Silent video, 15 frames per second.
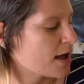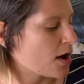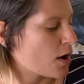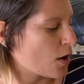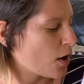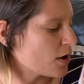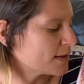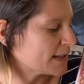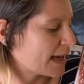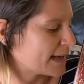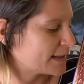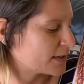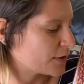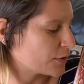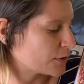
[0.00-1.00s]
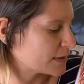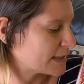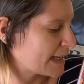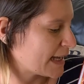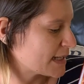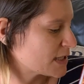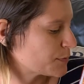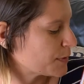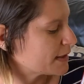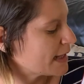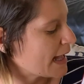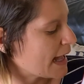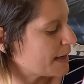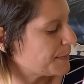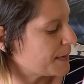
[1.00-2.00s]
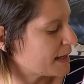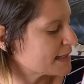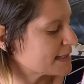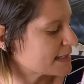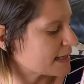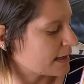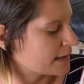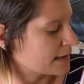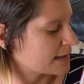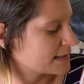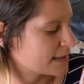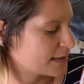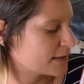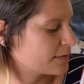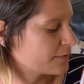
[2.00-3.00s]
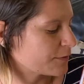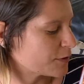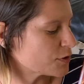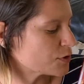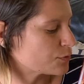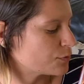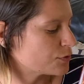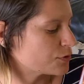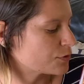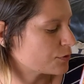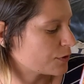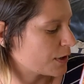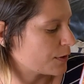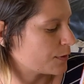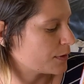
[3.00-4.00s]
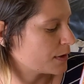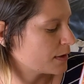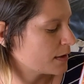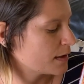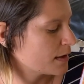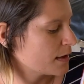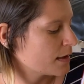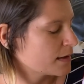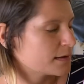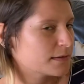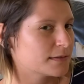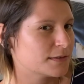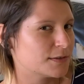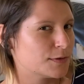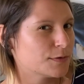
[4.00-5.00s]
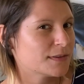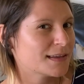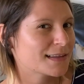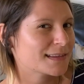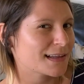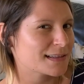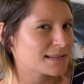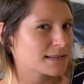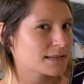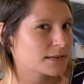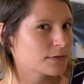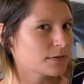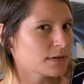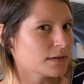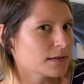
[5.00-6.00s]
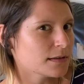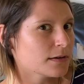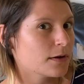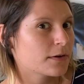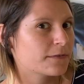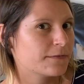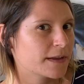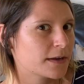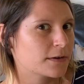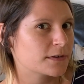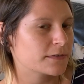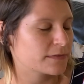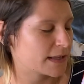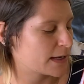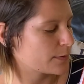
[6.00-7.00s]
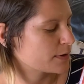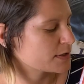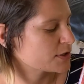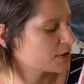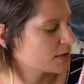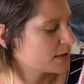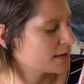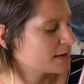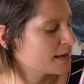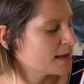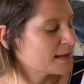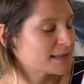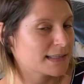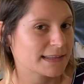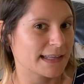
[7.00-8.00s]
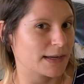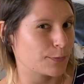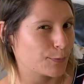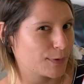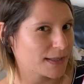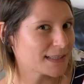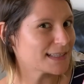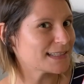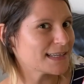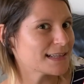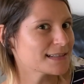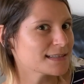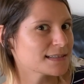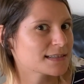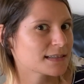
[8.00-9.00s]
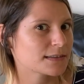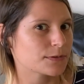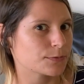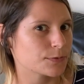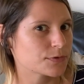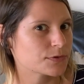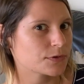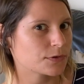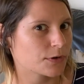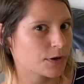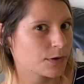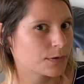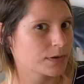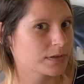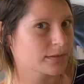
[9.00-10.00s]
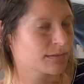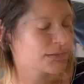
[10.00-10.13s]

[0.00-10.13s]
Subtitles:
All night the girl danced with the headman's son until the first rooster crowed. Do you think that's literal or figurative language? Did they really dance until the rooster crowed?